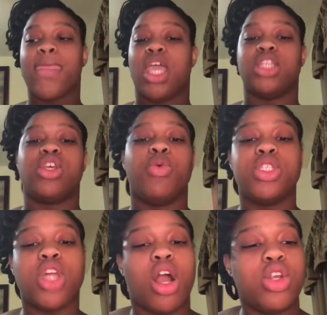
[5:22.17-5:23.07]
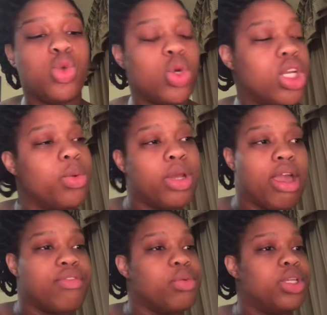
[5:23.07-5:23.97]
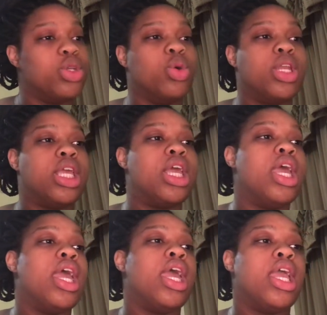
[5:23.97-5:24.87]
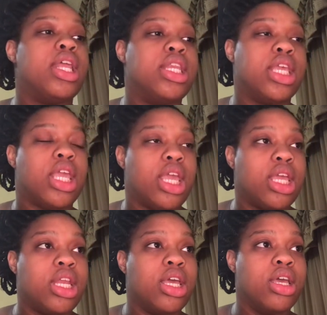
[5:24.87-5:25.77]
And so we start doing it, whatever we doing it, and then